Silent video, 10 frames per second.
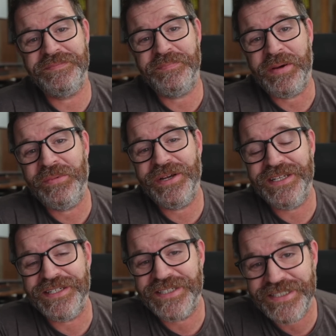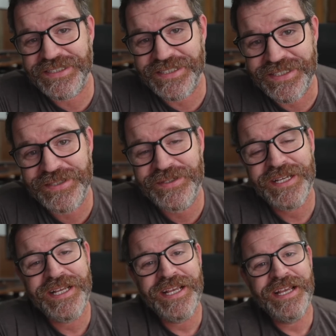But what you could do
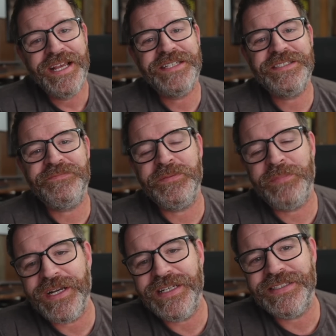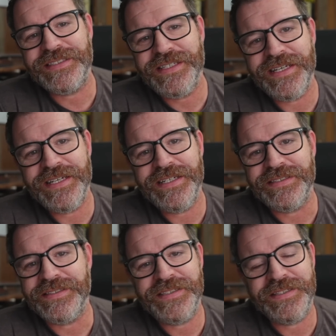is if your buddy's kid
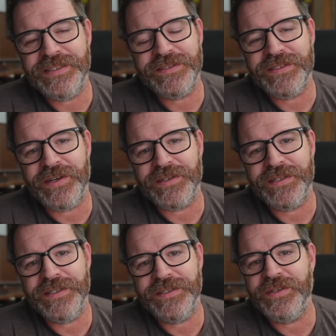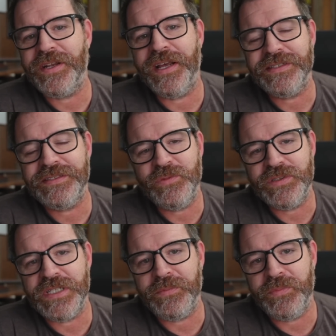is sitting there talking, you could ask them
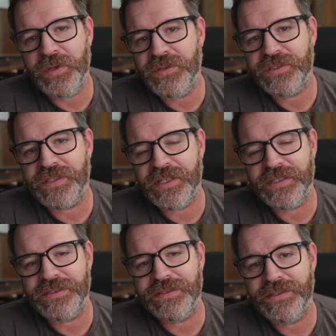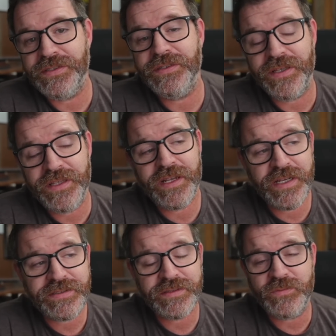what type of music they listen to and then
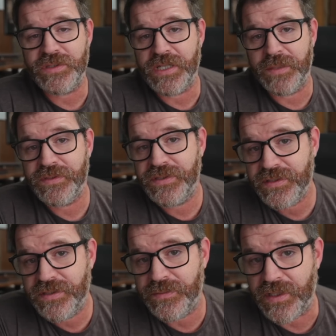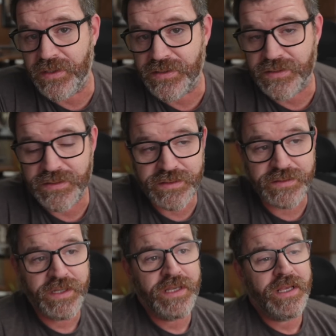ask them what type of system they listen to.
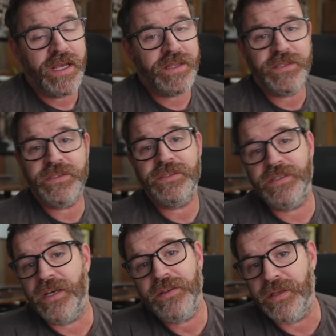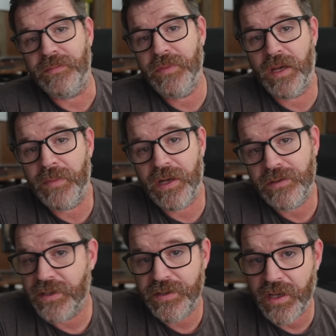And then just tell them
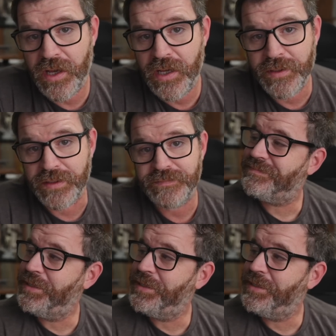about the hobby.